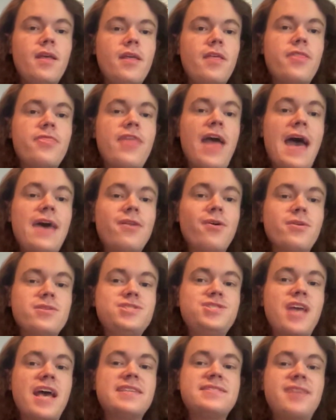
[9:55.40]
That
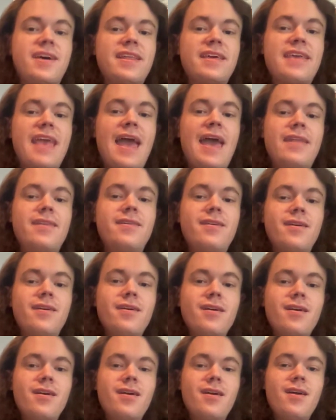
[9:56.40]
old chestnut again."
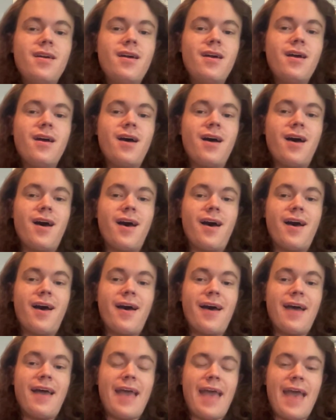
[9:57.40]

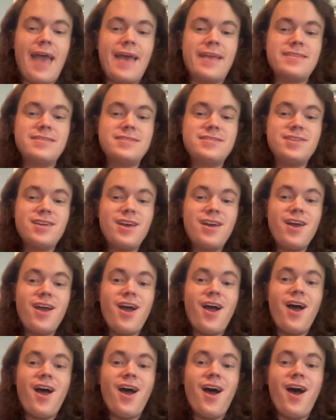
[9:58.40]
And
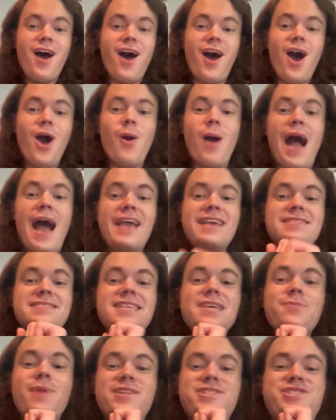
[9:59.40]
Oh, I
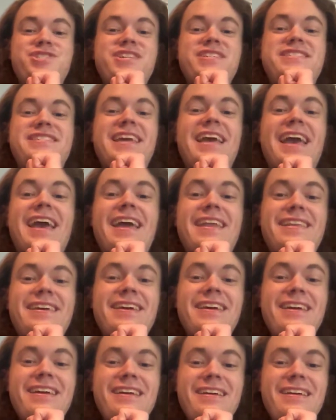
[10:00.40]
see what she did.